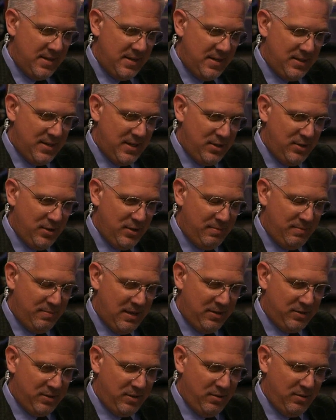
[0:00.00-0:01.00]
He said, you're
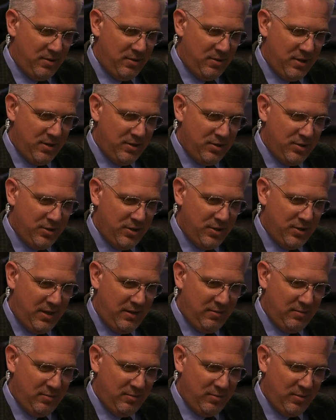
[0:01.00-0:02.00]
about to go on a
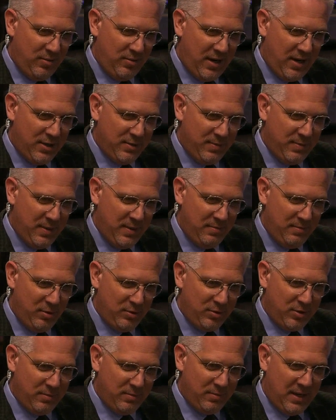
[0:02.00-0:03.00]
journey where I spent
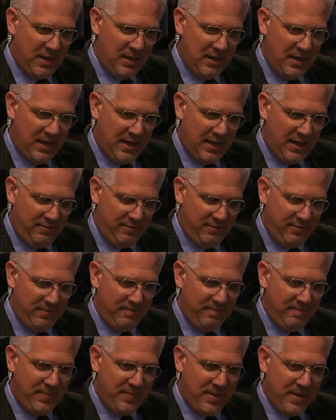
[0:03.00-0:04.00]
most of my life
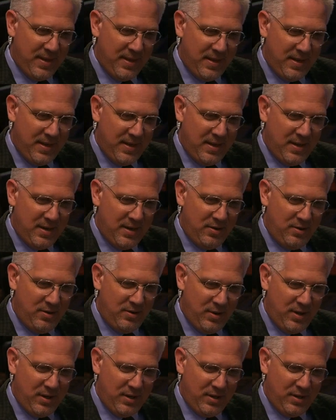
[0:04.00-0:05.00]

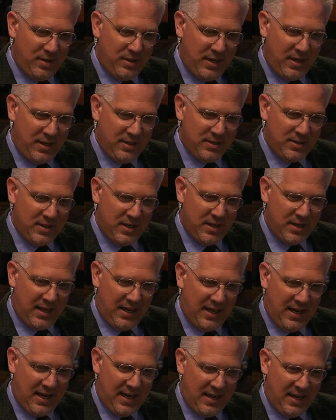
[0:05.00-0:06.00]
doing the things that
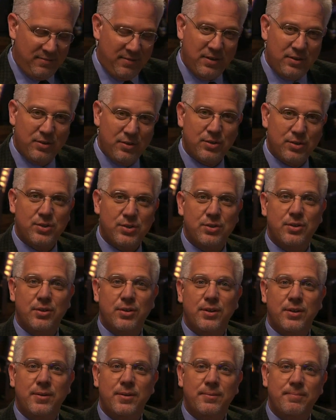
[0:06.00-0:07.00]
I half
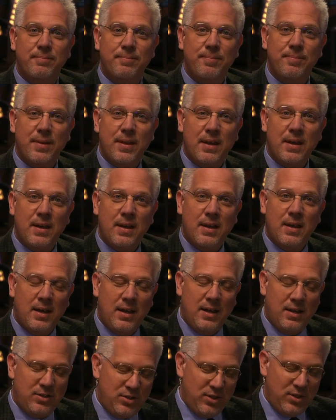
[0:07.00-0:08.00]
understood,
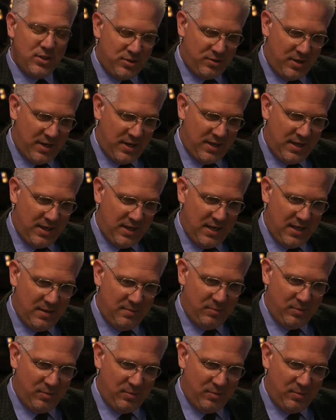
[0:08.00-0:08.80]
just trying to get